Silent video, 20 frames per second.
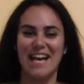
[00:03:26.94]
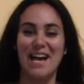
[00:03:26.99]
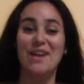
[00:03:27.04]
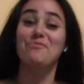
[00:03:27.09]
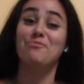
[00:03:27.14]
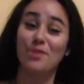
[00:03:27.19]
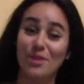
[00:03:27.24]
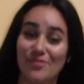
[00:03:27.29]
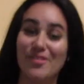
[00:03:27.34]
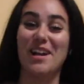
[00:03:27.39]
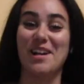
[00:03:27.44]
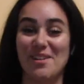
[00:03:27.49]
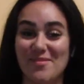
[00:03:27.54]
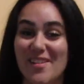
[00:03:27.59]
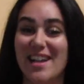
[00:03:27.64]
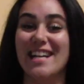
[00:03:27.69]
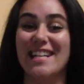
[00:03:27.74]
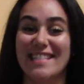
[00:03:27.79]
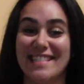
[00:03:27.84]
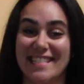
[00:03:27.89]
10, would
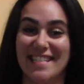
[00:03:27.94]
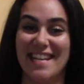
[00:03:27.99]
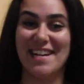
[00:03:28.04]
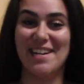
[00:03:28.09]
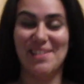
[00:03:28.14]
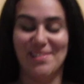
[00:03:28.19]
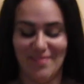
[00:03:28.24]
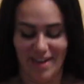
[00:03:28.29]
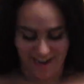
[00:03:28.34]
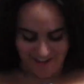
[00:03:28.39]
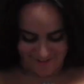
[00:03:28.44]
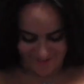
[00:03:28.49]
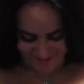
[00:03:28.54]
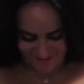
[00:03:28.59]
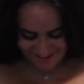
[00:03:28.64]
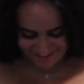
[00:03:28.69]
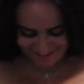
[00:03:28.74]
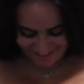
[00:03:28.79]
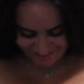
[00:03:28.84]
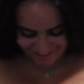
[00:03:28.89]
recommend. I
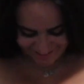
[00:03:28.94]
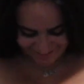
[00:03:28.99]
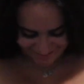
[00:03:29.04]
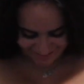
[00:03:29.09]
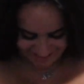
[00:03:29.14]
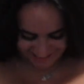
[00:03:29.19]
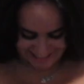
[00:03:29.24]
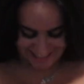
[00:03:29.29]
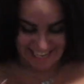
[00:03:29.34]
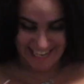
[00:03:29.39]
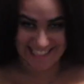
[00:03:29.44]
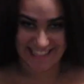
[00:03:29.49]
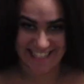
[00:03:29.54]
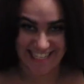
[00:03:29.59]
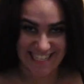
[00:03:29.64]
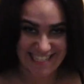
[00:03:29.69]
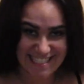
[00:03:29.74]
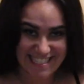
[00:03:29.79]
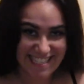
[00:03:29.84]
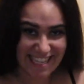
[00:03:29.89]
really, really like
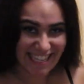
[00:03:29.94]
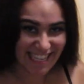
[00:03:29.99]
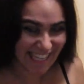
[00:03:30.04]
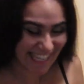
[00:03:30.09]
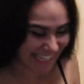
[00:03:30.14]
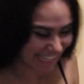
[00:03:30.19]
this.